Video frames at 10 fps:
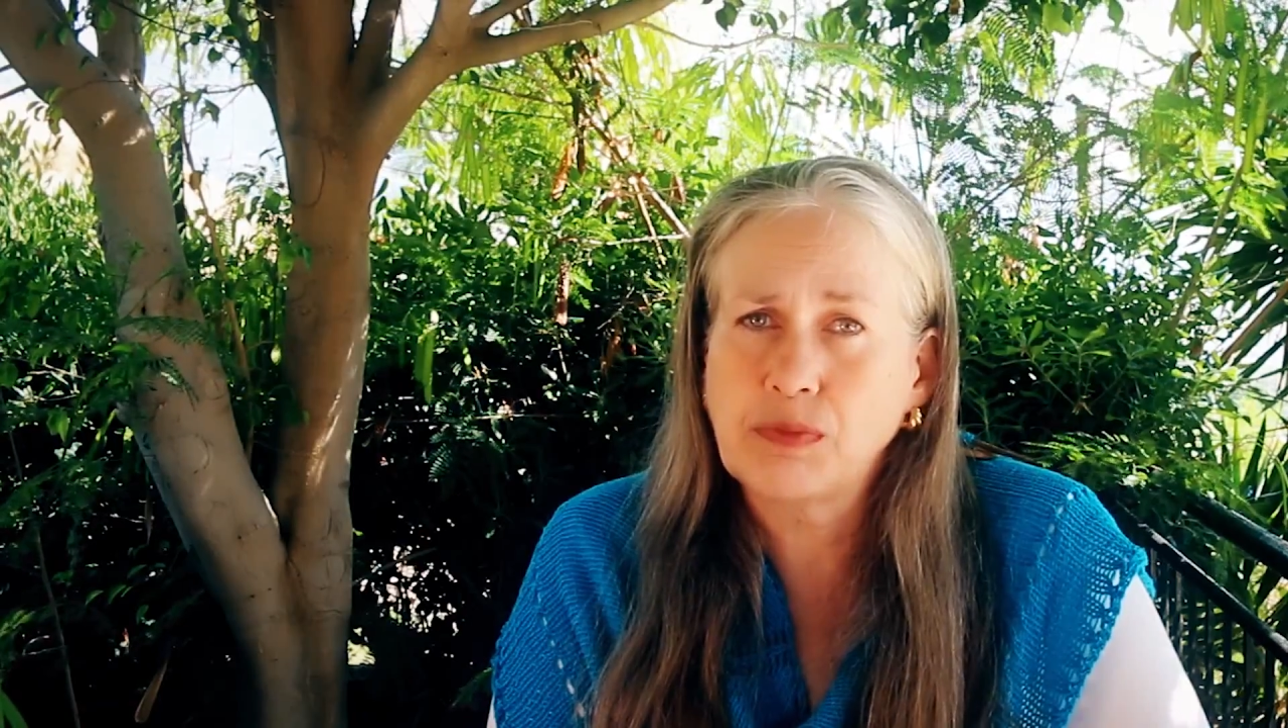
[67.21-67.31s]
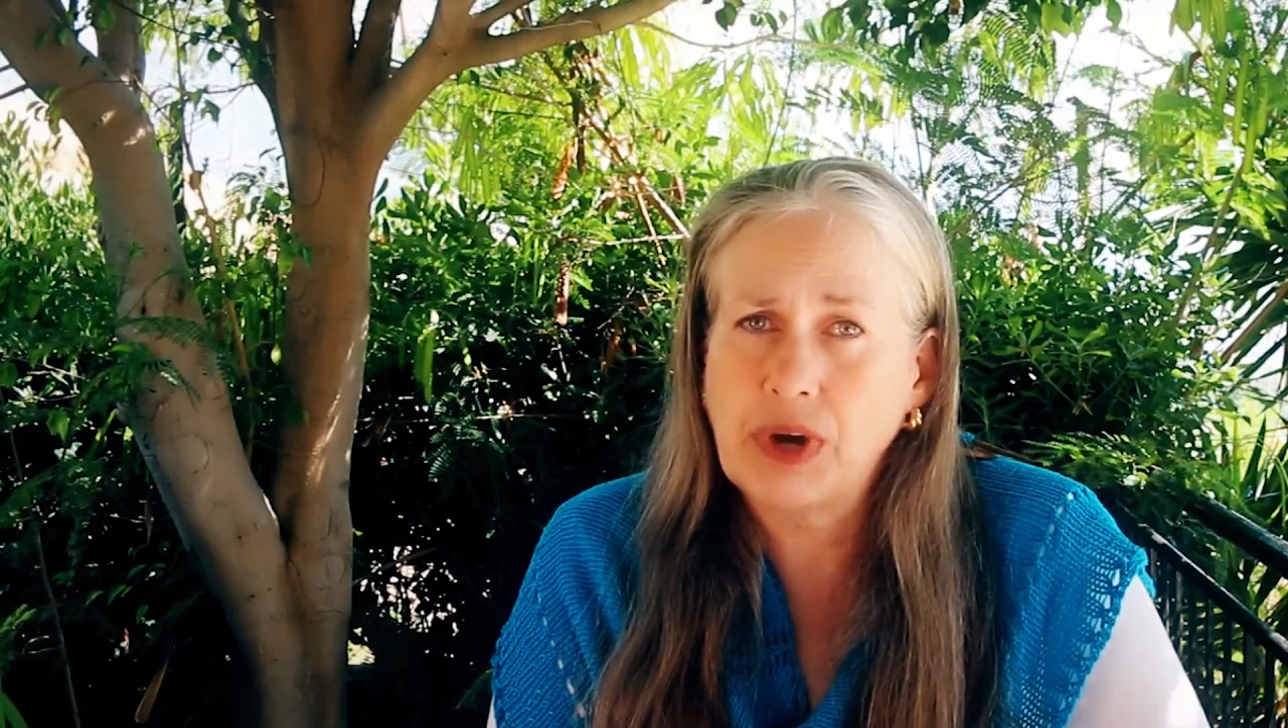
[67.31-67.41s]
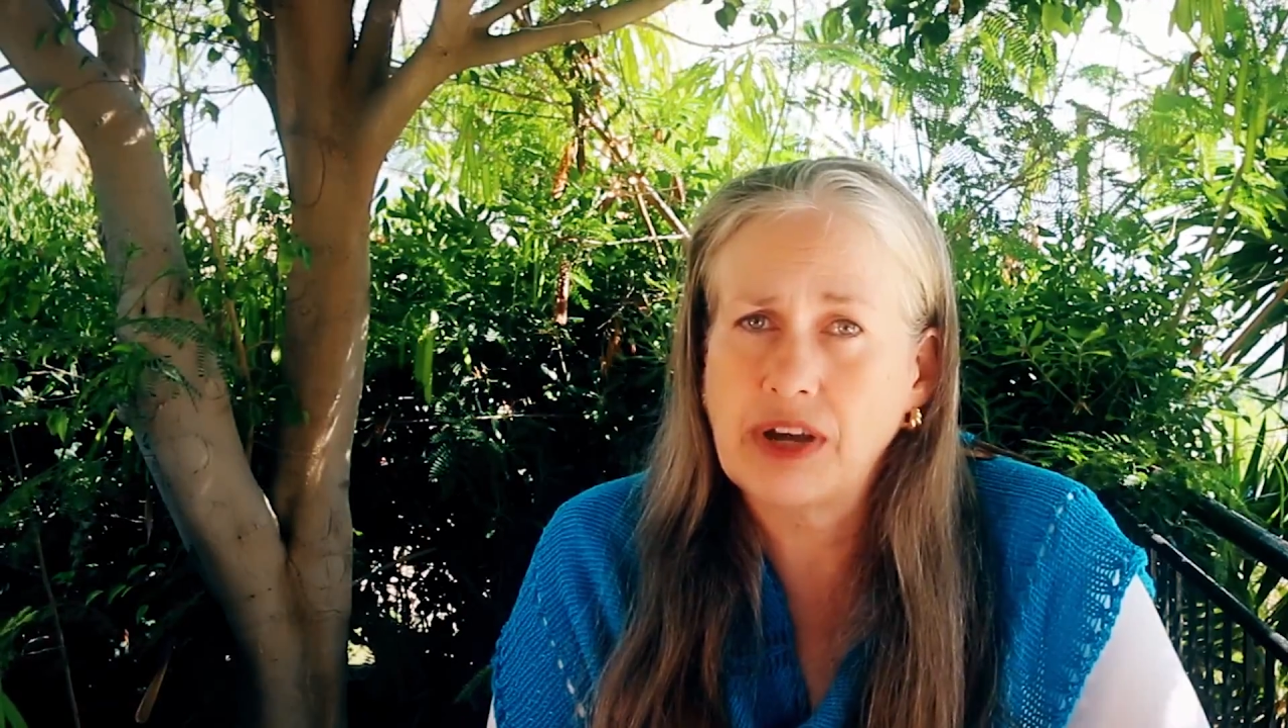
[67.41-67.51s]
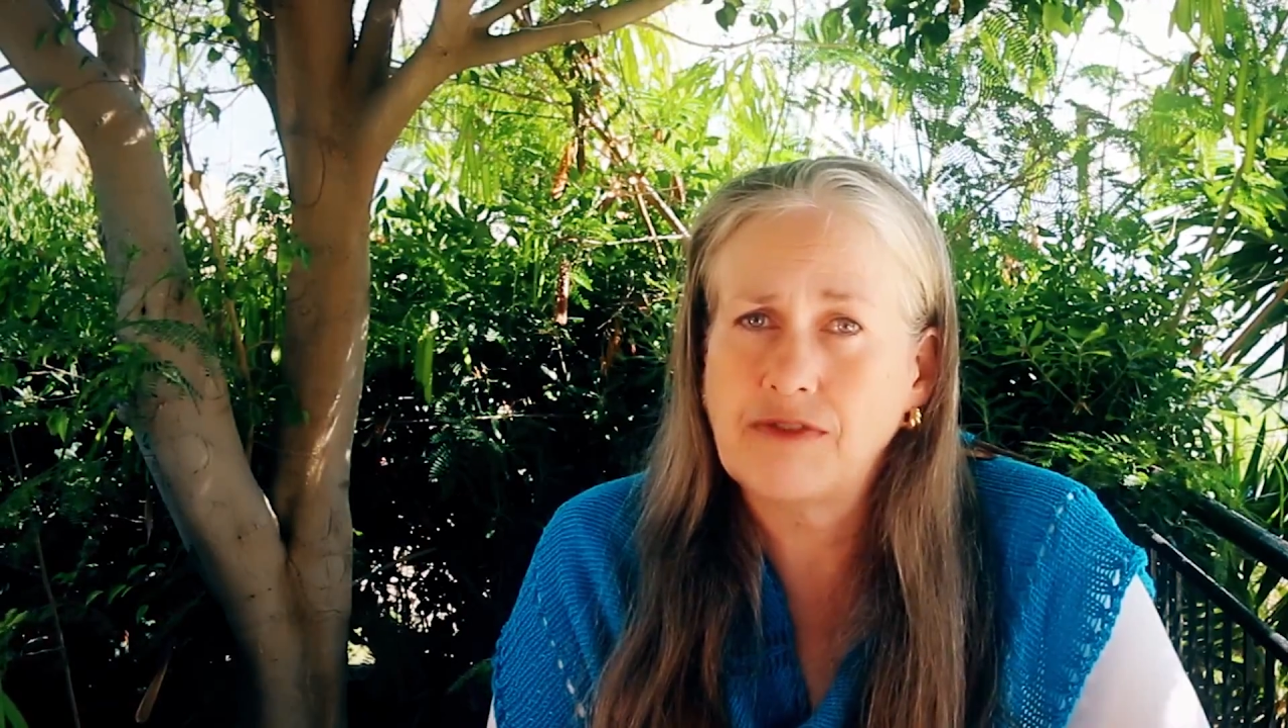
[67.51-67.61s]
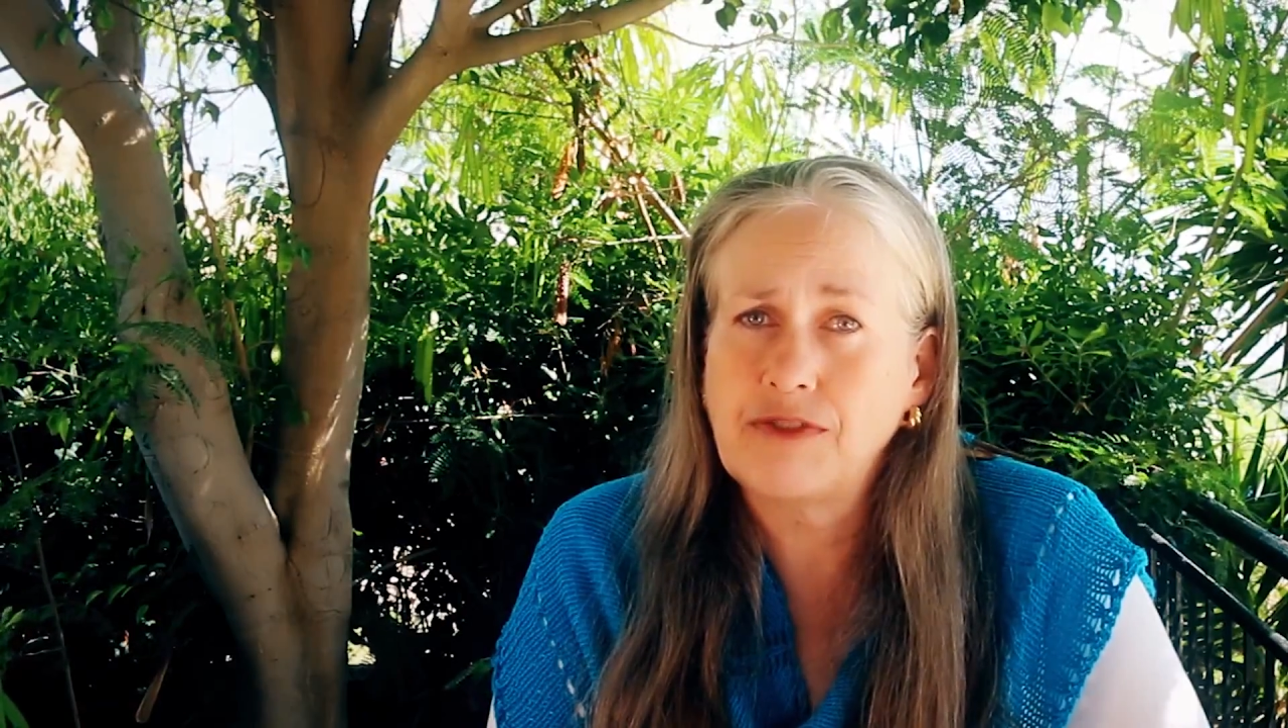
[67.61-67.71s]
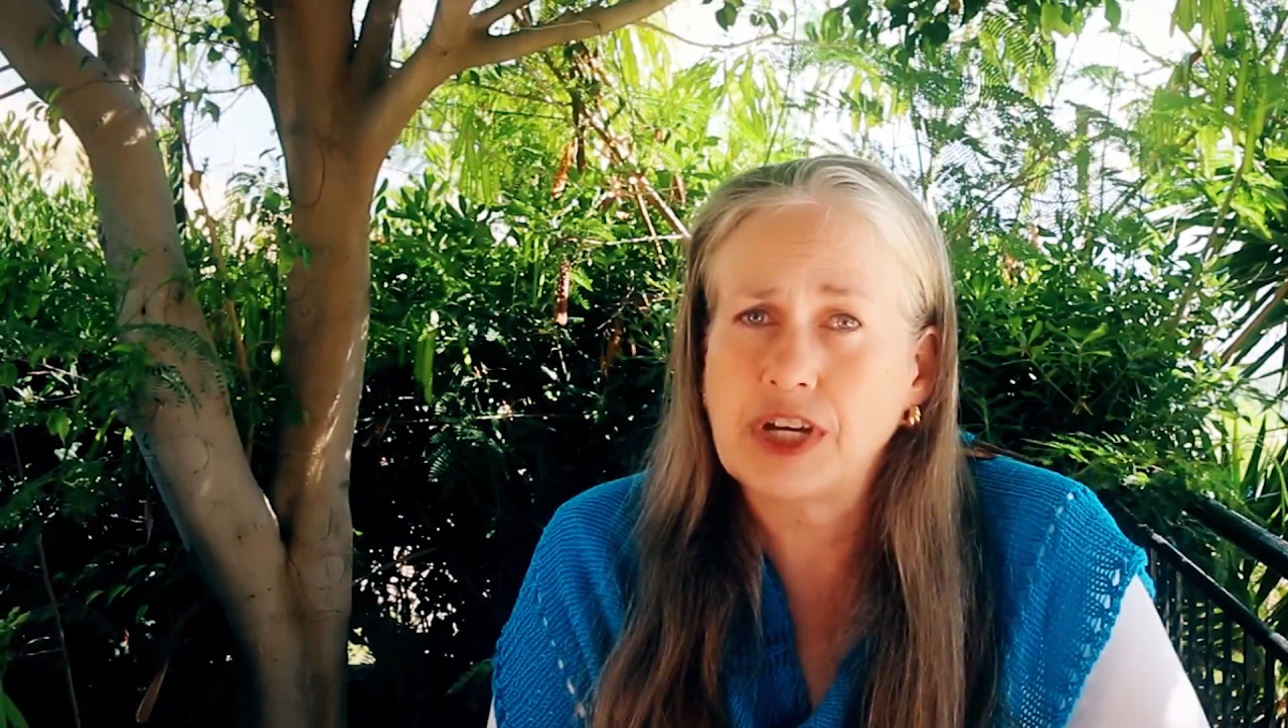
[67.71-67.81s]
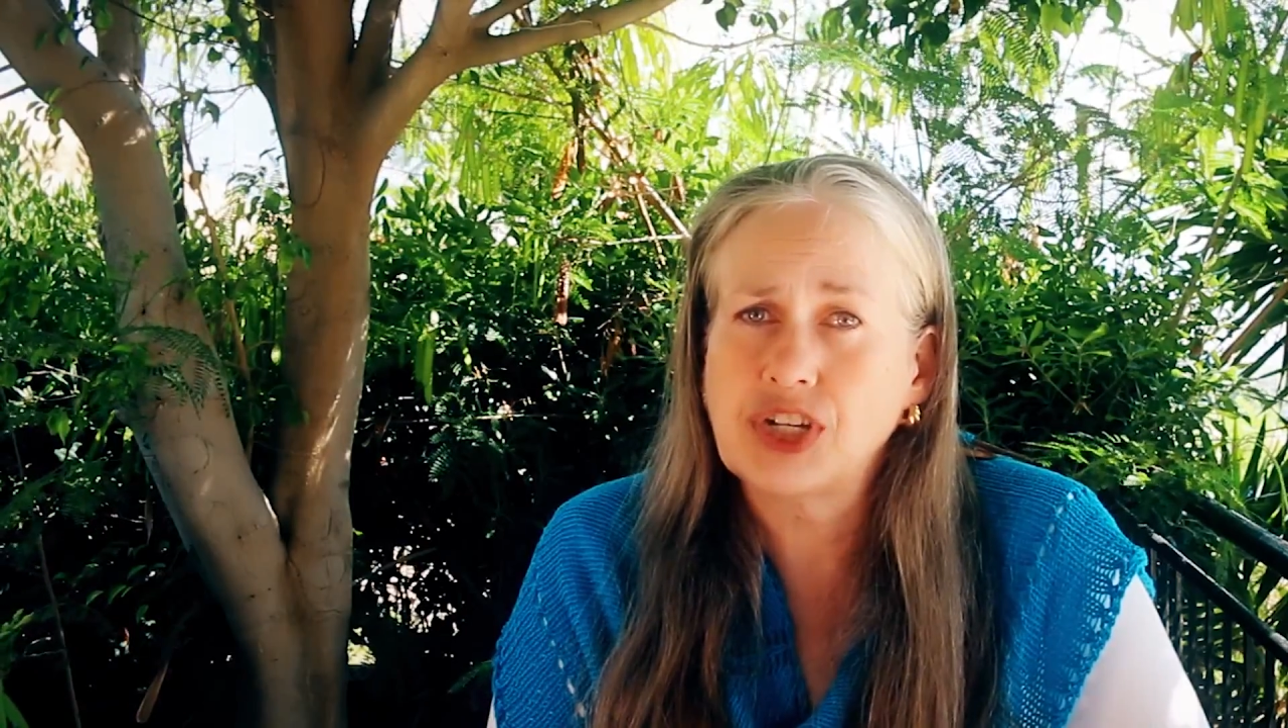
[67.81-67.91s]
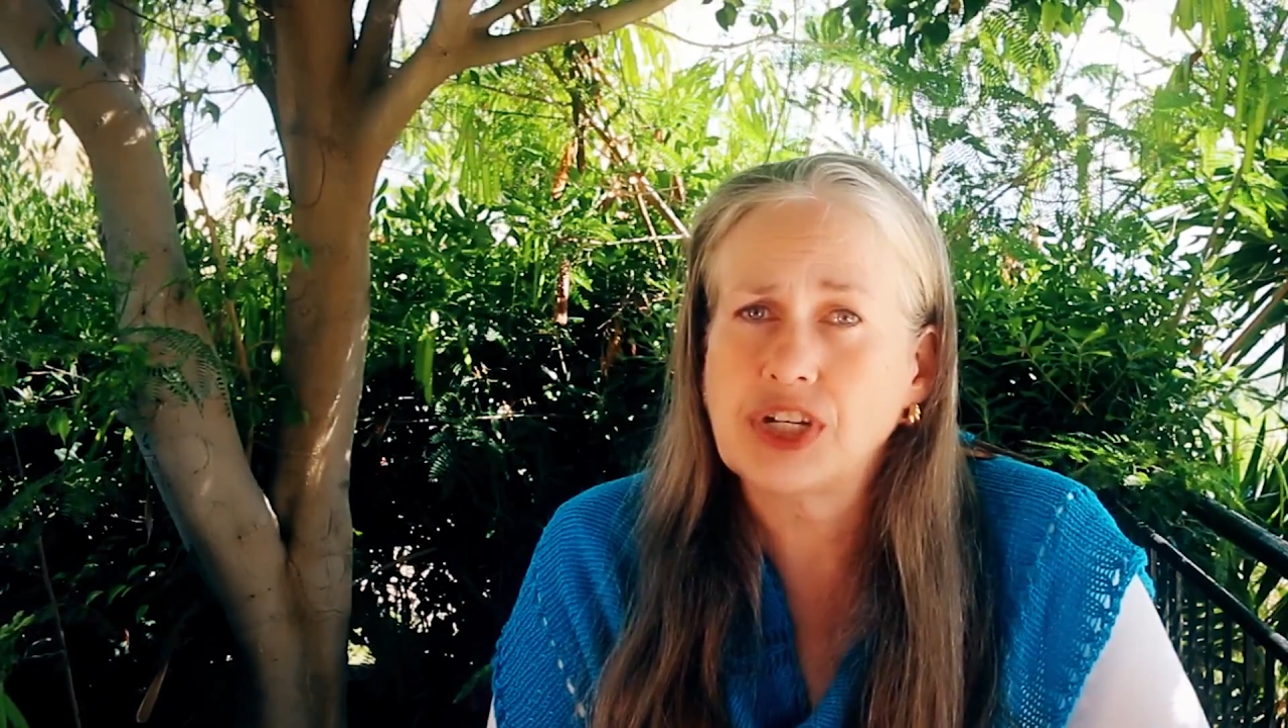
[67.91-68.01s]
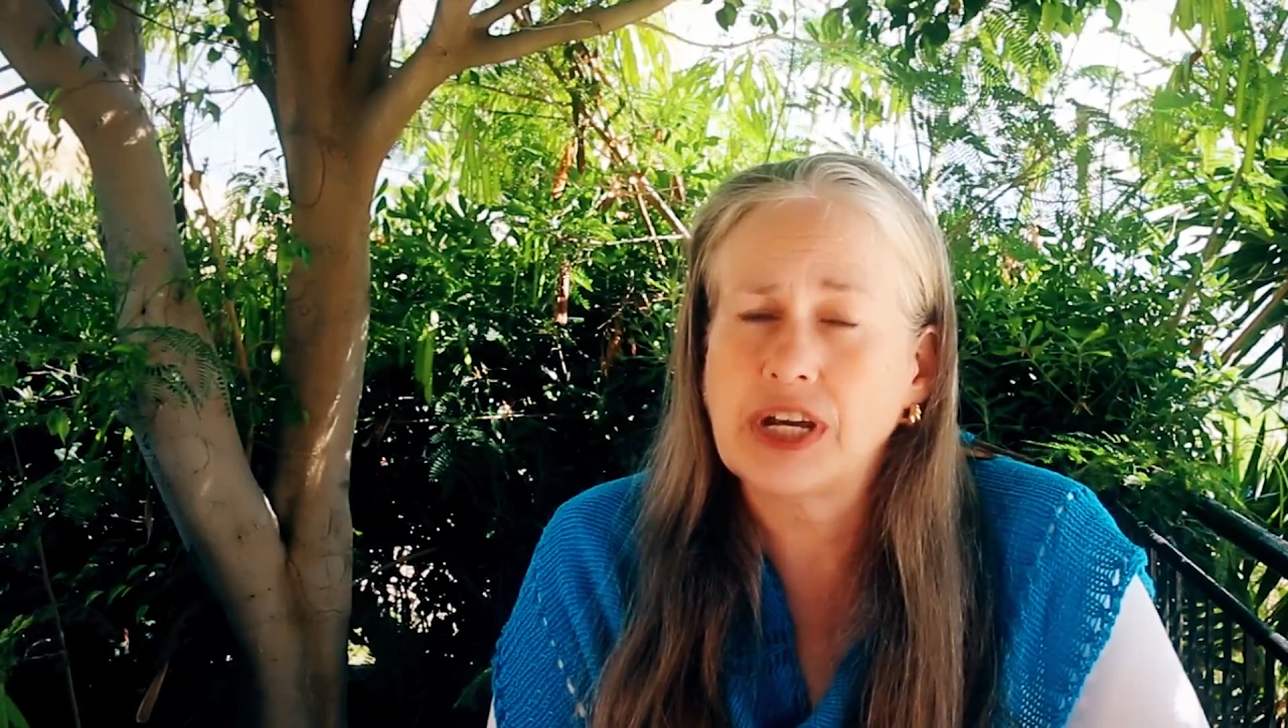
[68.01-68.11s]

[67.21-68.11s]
blood, fish,